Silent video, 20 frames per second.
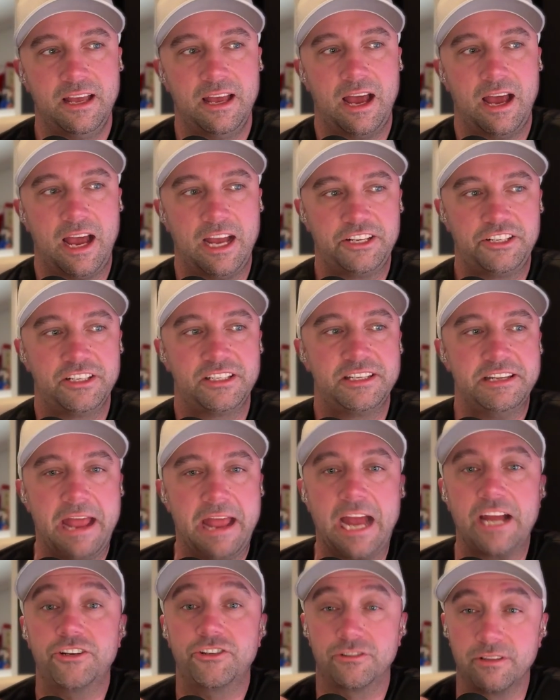I just
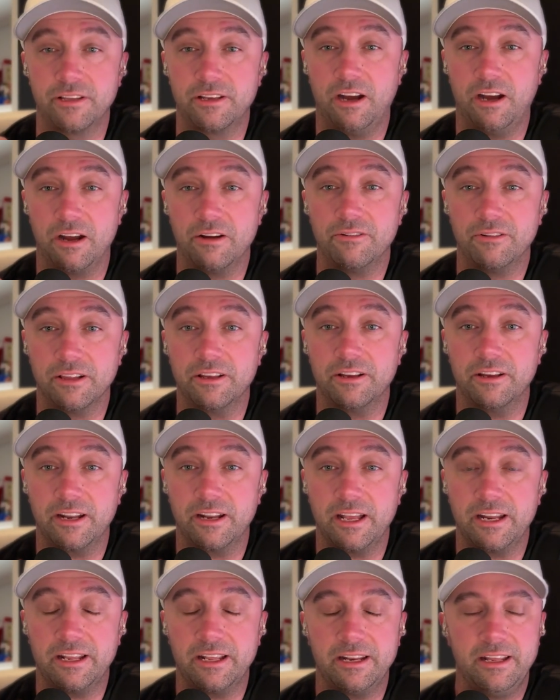naturally got really good
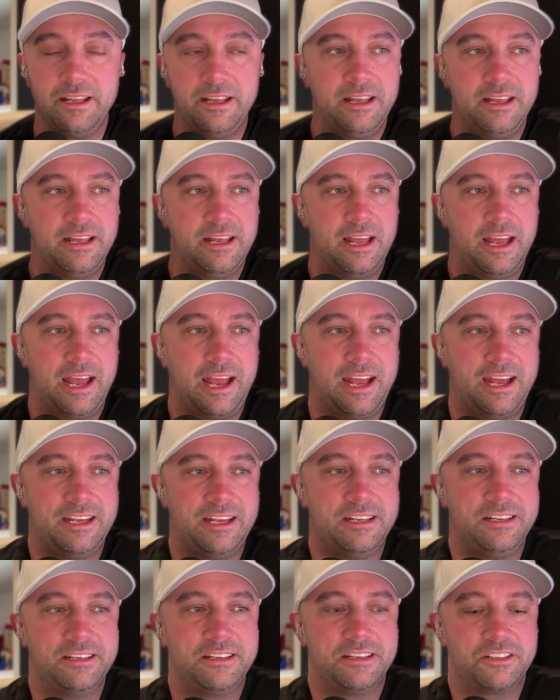at it.
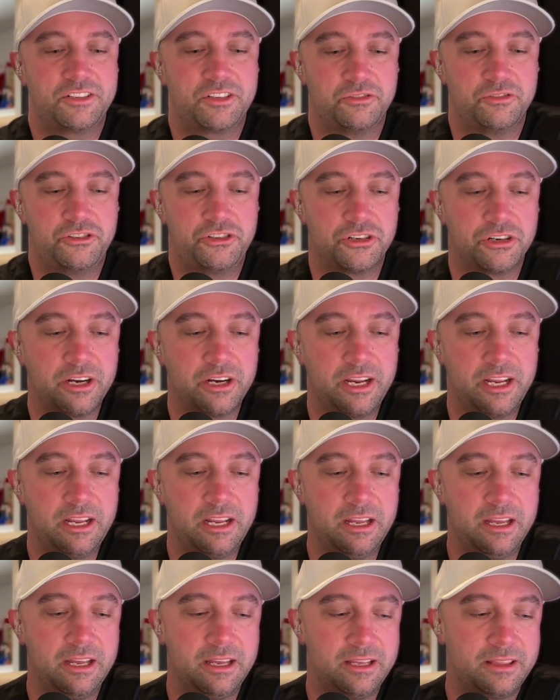And so
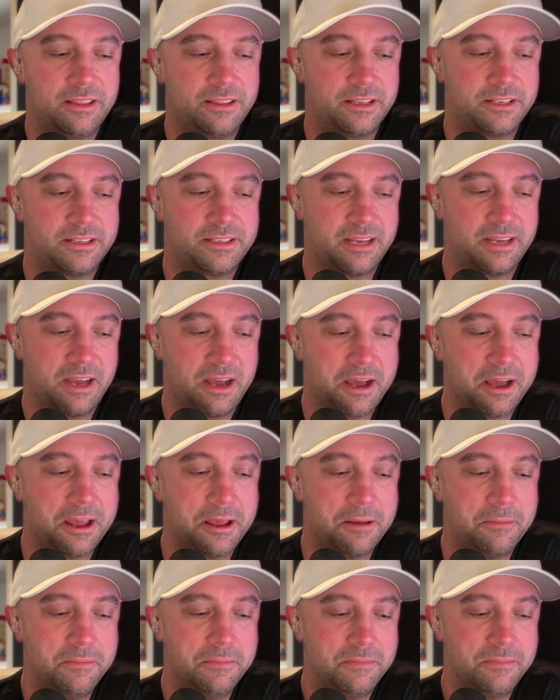during the
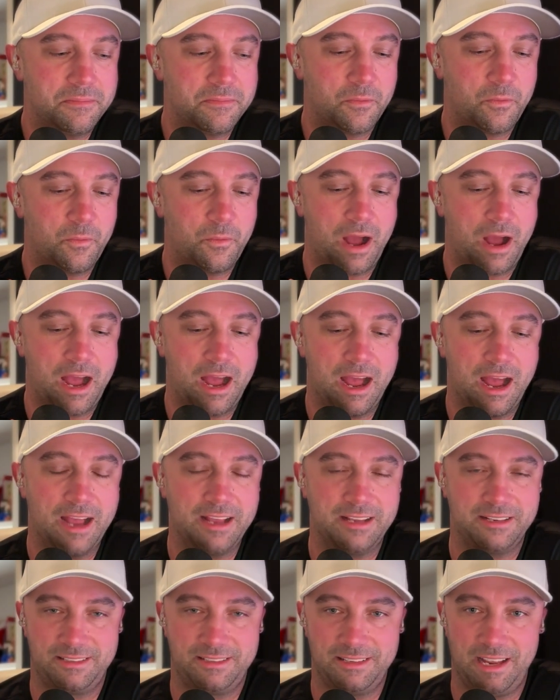time,
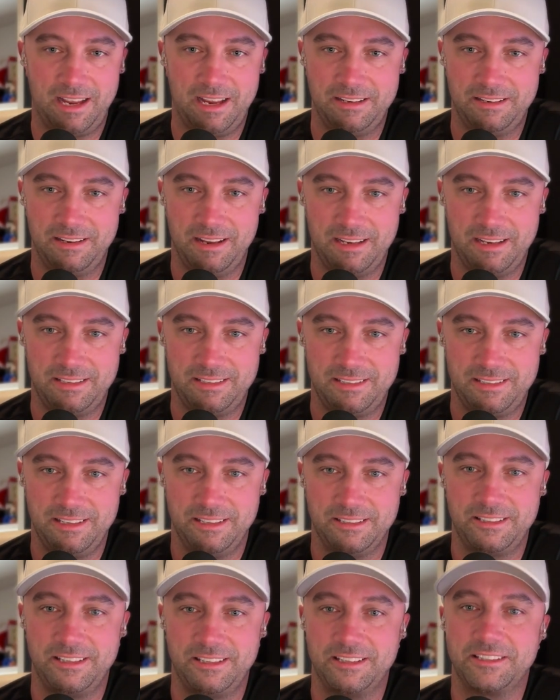I
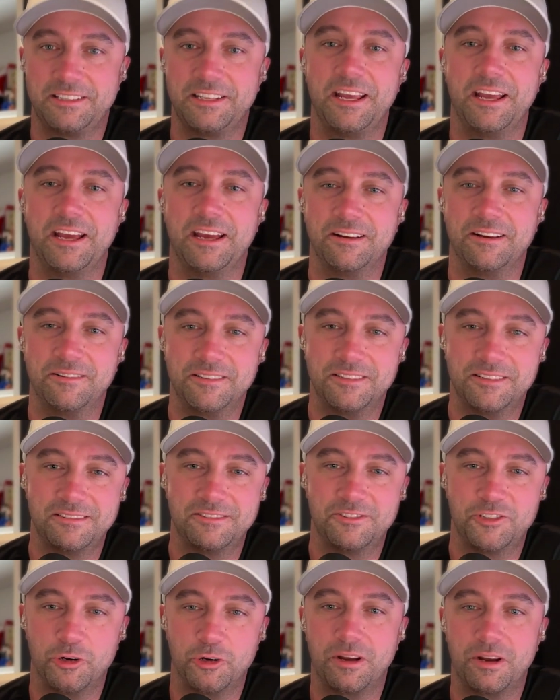still to this day, I always
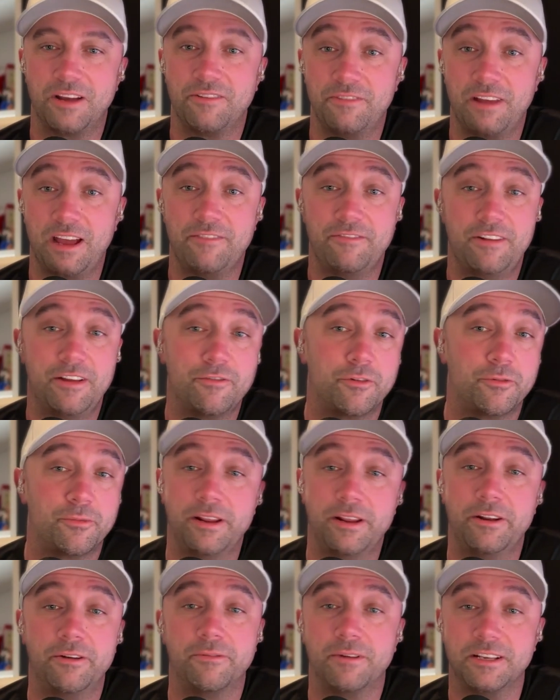joke, I've never
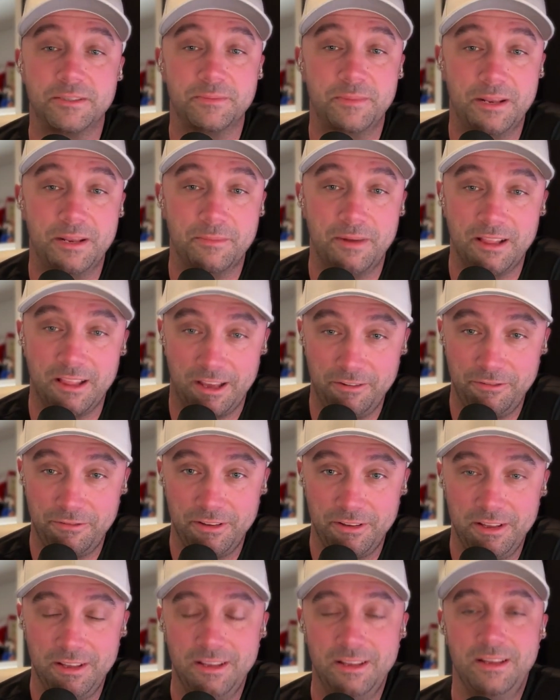written a resume in my life,
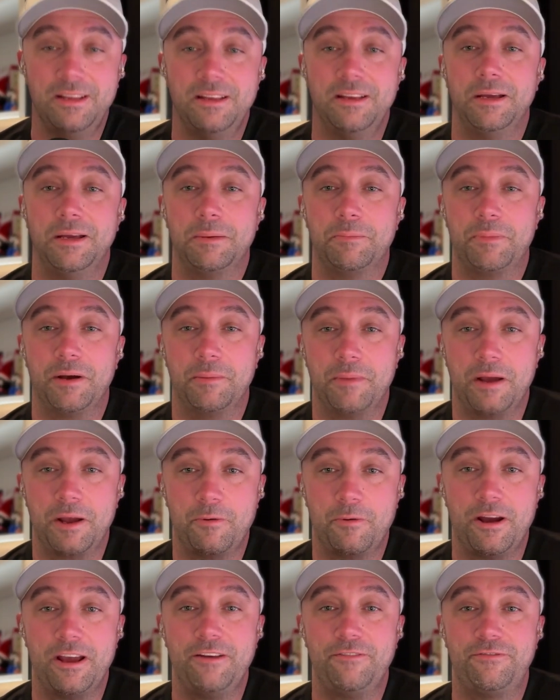but my
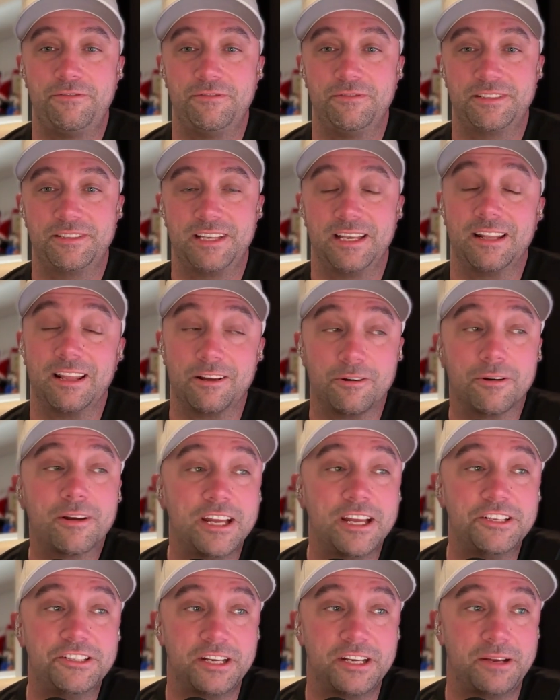wife said like,
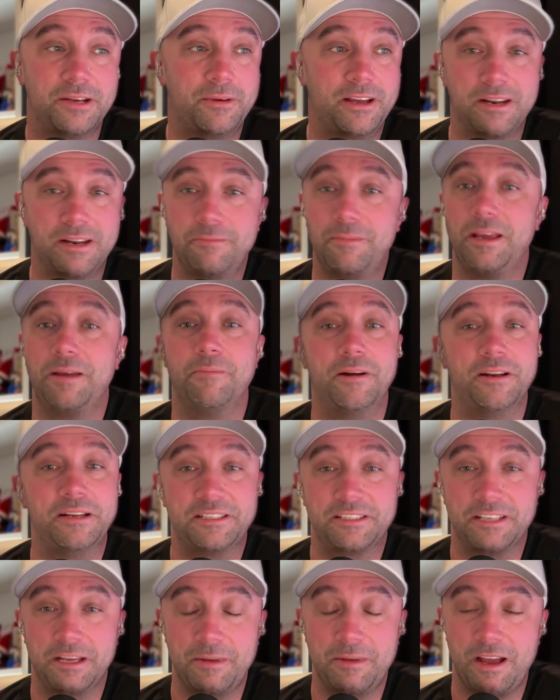"Okay, Jay, we got to make money
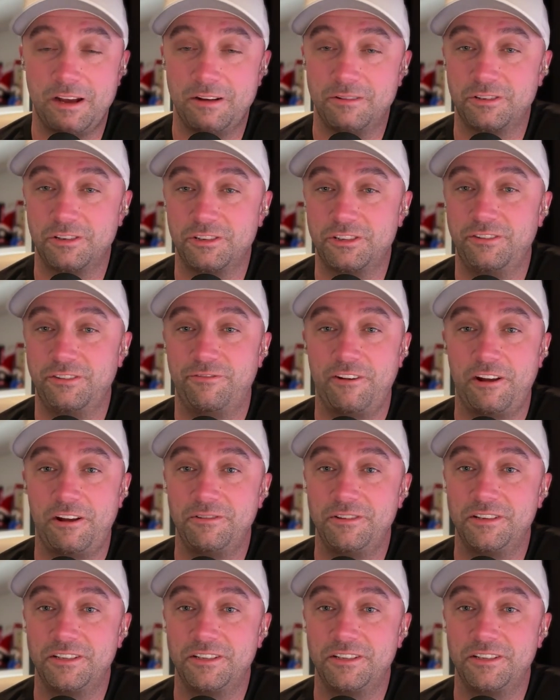somehow." So she found this